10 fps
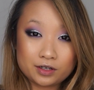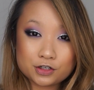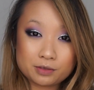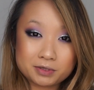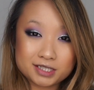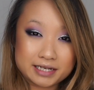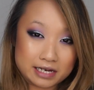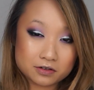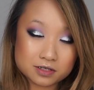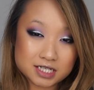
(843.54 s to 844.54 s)
on a trip to
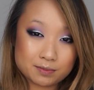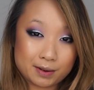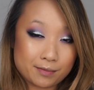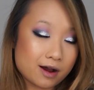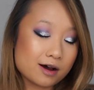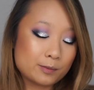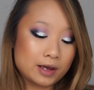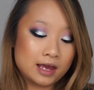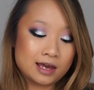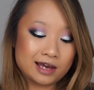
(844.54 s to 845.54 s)
Seattle to see my mom,
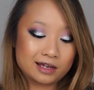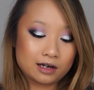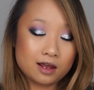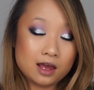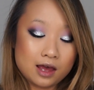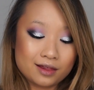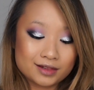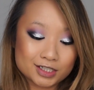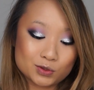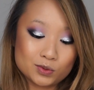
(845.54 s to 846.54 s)
and
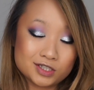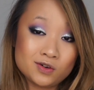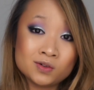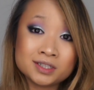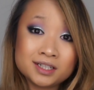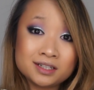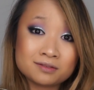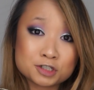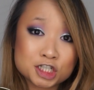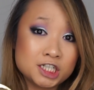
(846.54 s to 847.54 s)
this was the
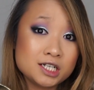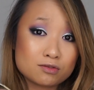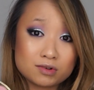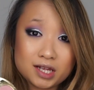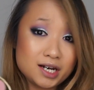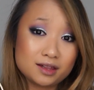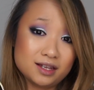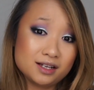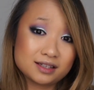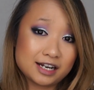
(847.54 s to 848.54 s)
only cheek related
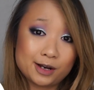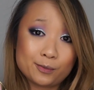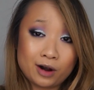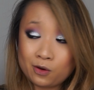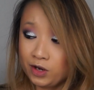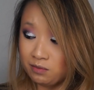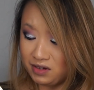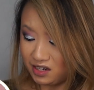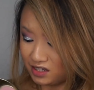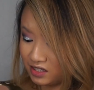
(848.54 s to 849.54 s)
thing that I brought with
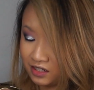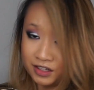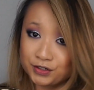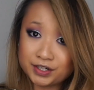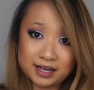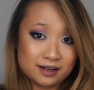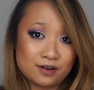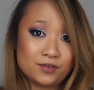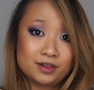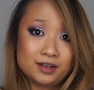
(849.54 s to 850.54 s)
me because it literally had
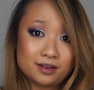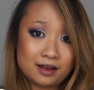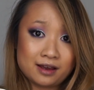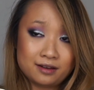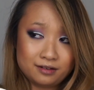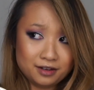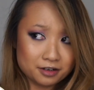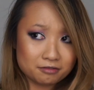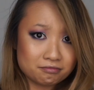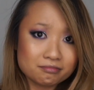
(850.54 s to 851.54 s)
everything I
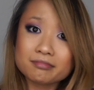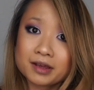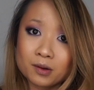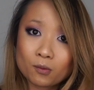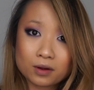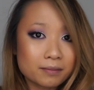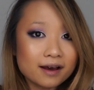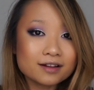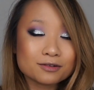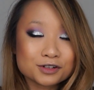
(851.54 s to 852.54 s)
needed in one
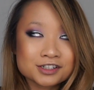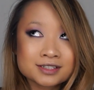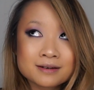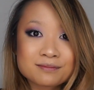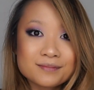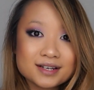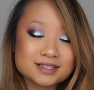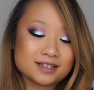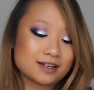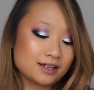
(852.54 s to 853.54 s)
palette, which is
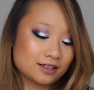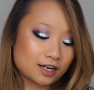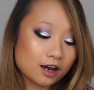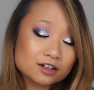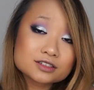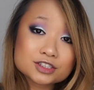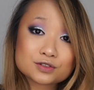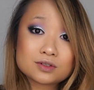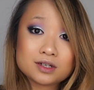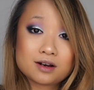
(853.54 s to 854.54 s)
amazing. And the colors
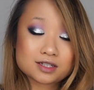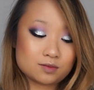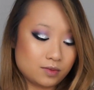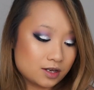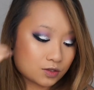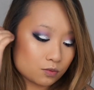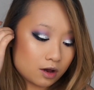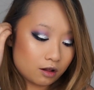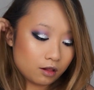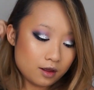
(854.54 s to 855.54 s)
are really awesome as
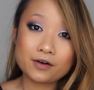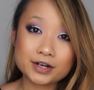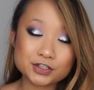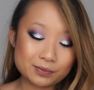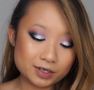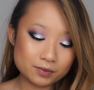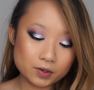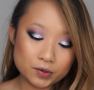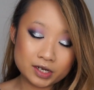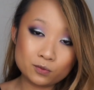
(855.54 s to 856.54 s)
well. All right, so I'm gonna be
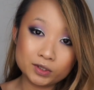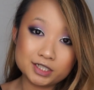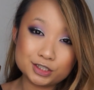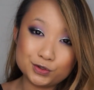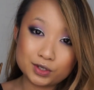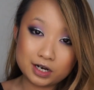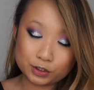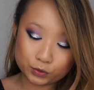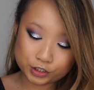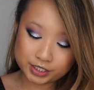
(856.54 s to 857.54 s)
going in with these two
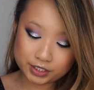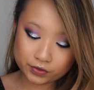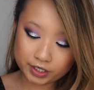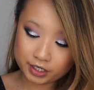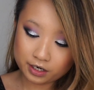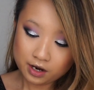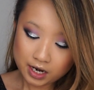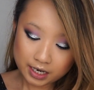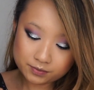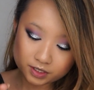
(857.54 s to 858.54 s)
contour shades right here.
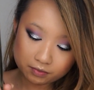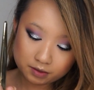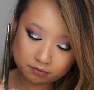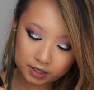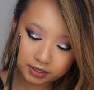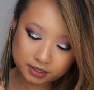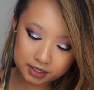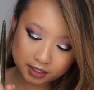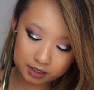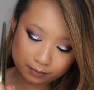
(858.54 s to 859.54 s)
I'm just gonna be
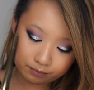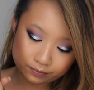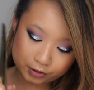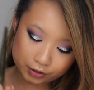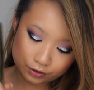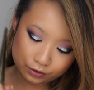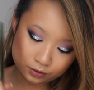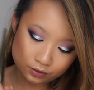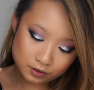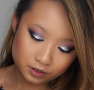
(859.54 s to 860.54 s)
mixing the
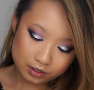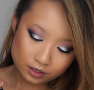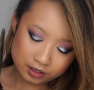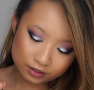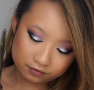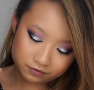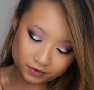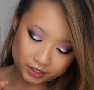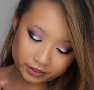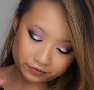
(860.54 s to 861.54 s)
two on the
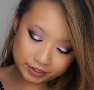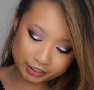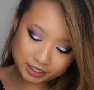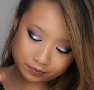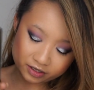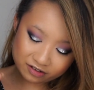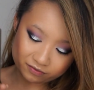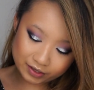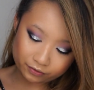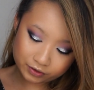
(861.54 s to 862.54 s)
very tip
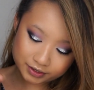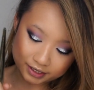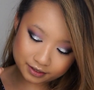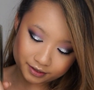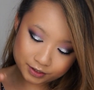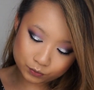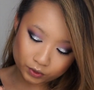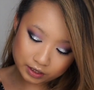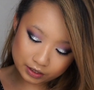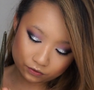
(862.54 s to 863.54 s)
of my Real Techniques
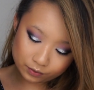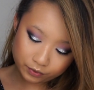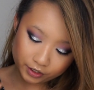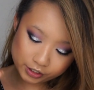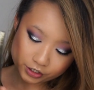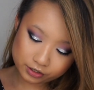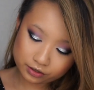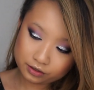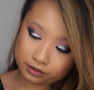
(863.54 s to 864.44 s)
100 brush.